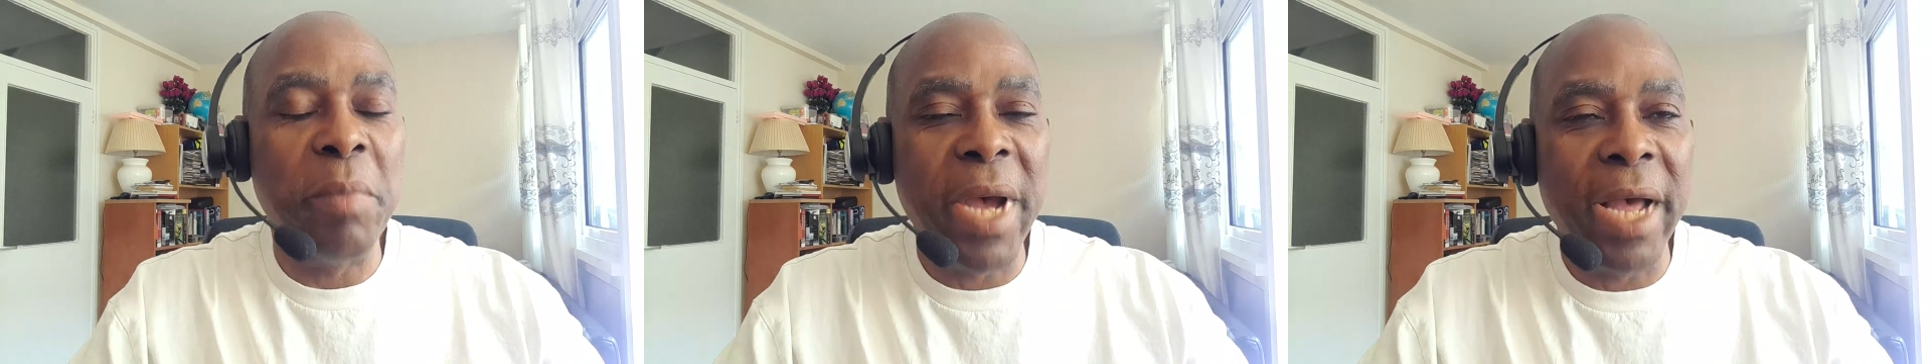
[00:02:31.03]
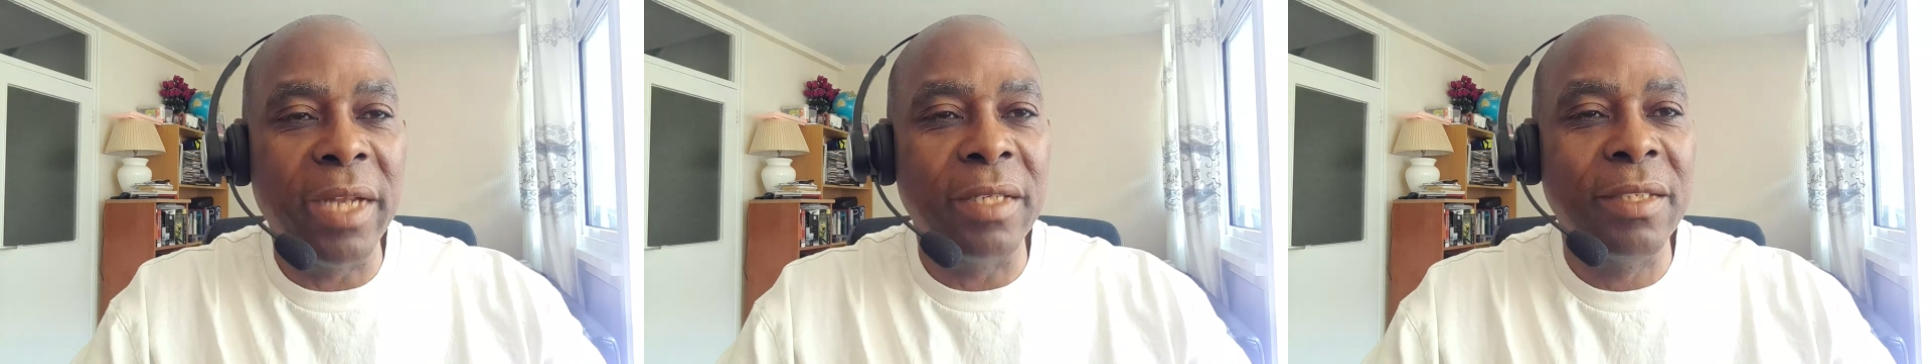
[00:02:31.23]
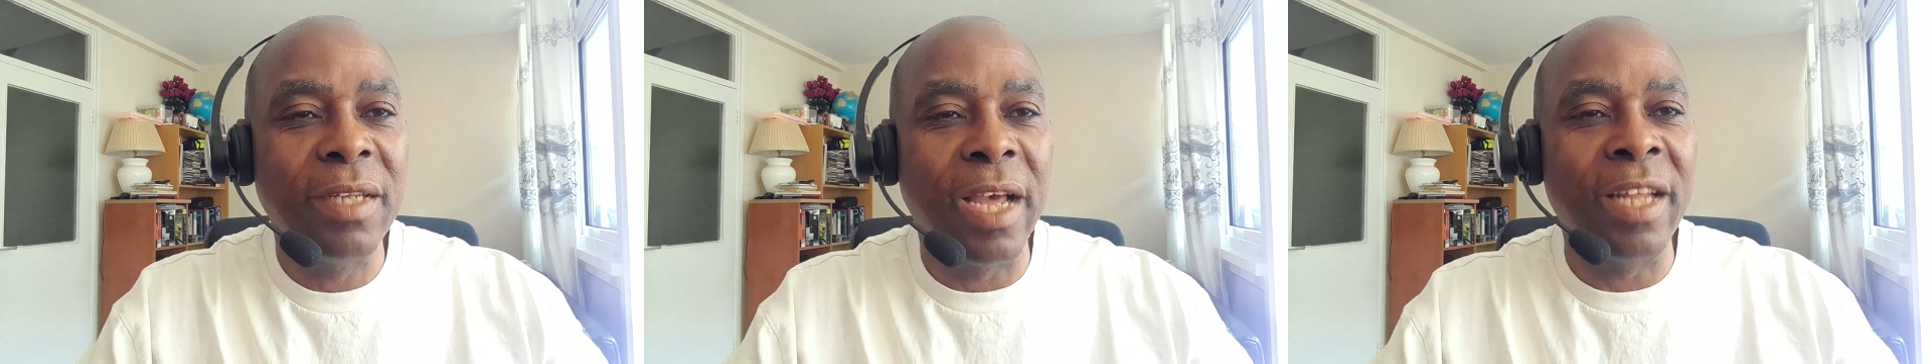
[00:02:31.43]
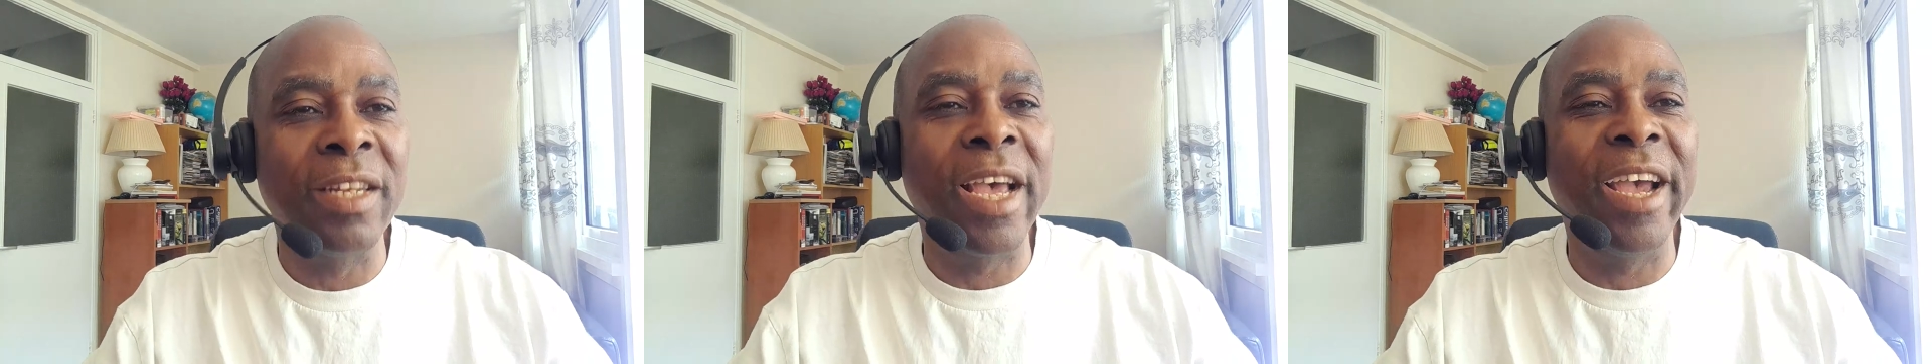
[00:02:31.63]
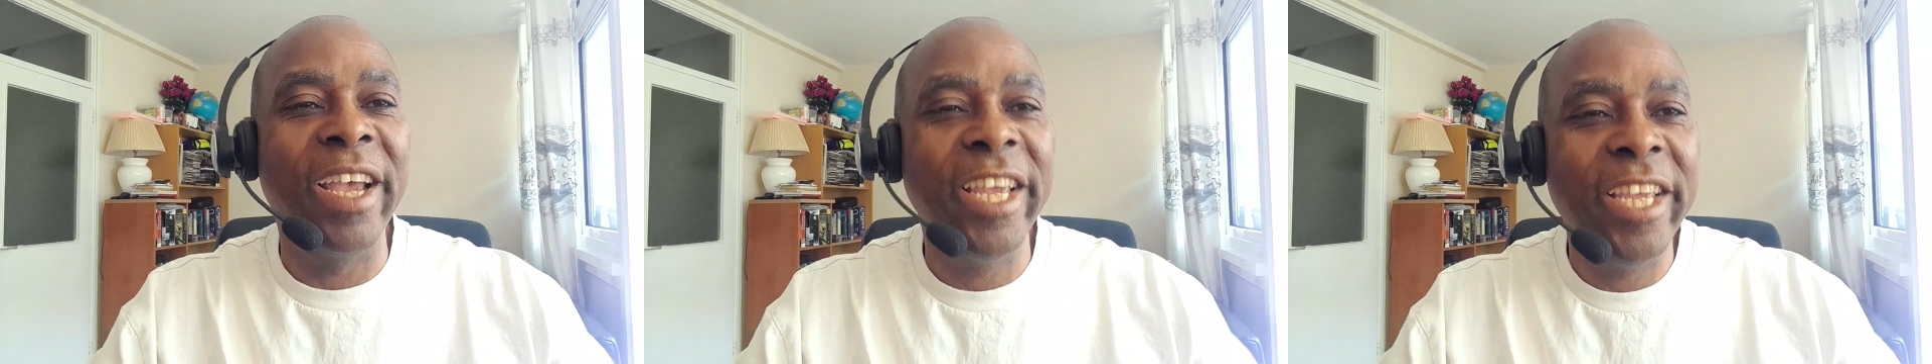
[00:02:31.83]
man and
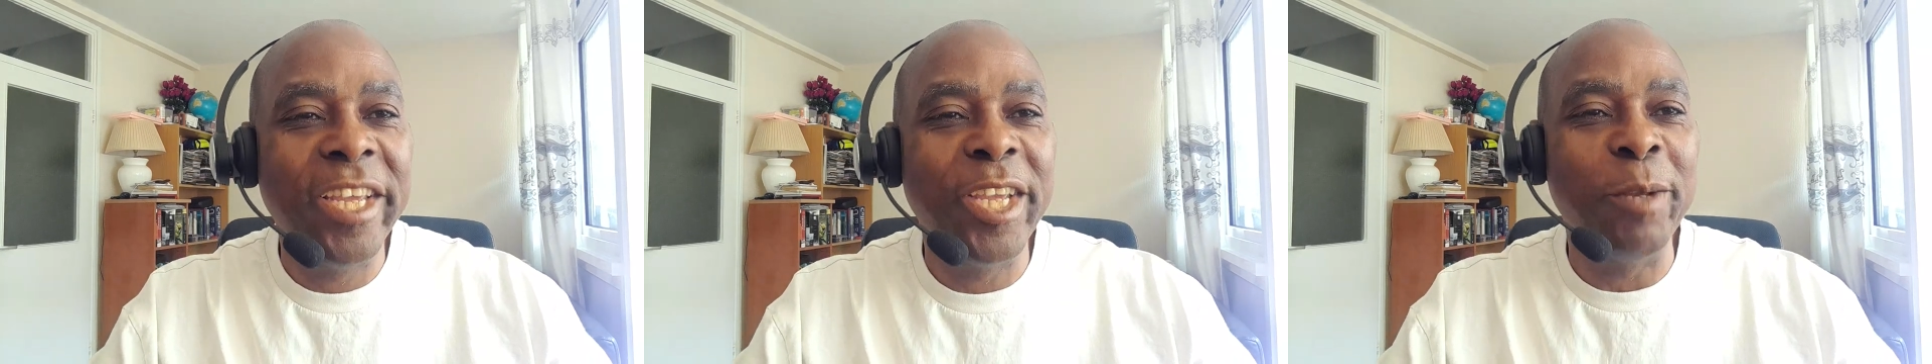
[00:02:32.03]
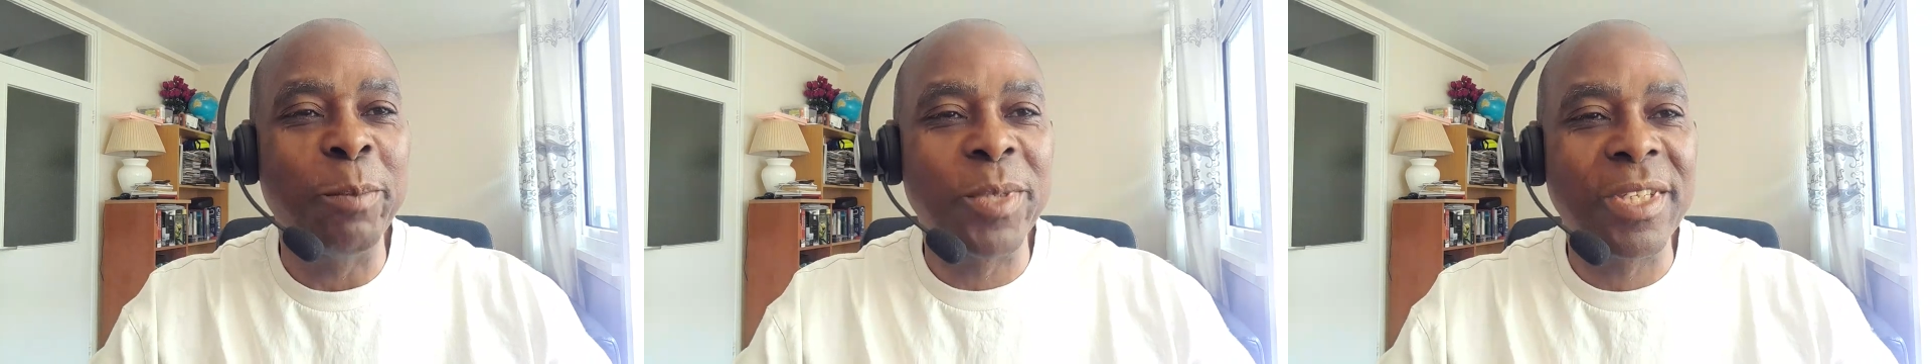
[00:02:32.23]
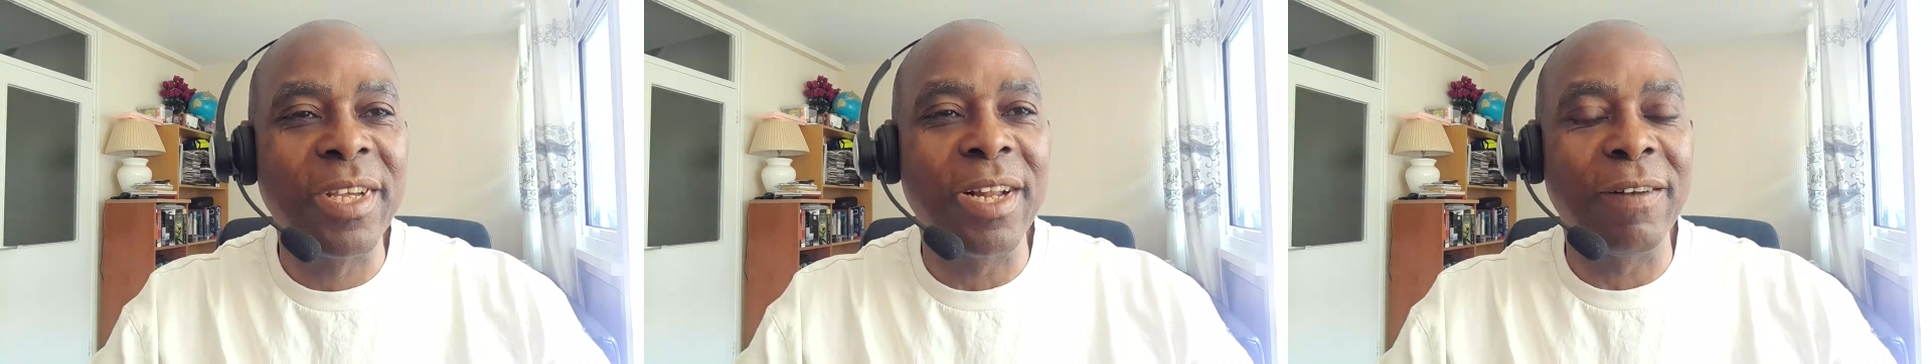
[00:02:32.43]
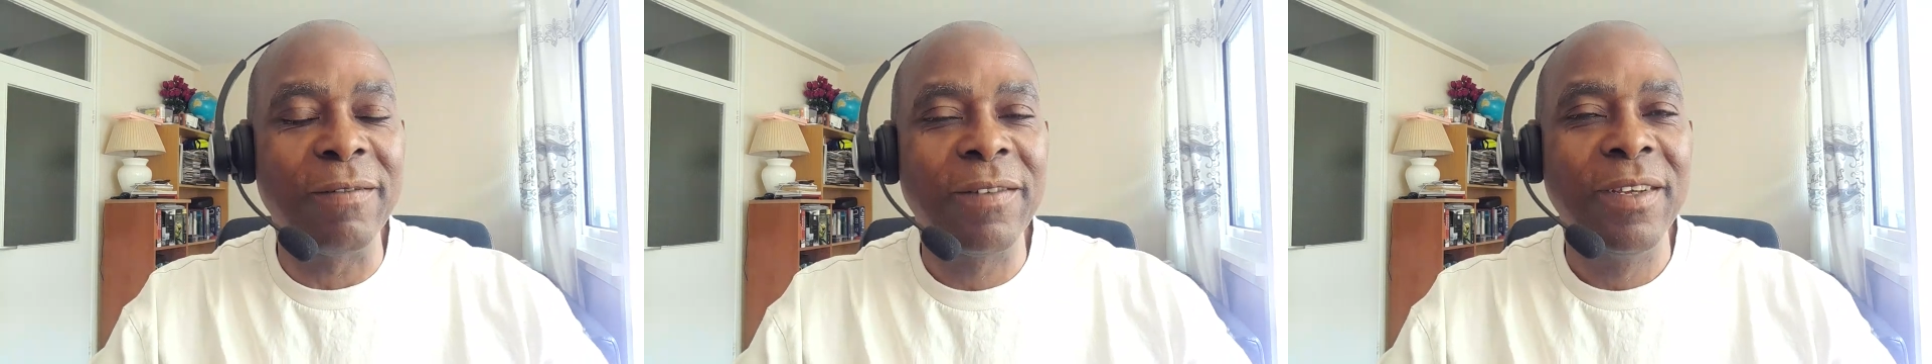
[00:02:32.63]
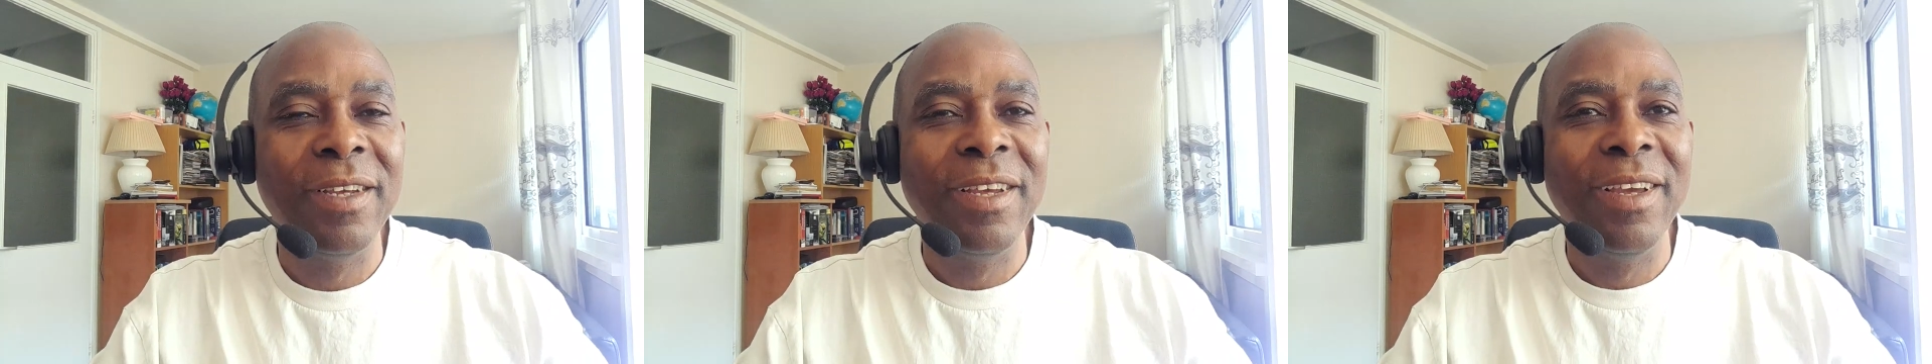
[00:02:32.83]
that he himself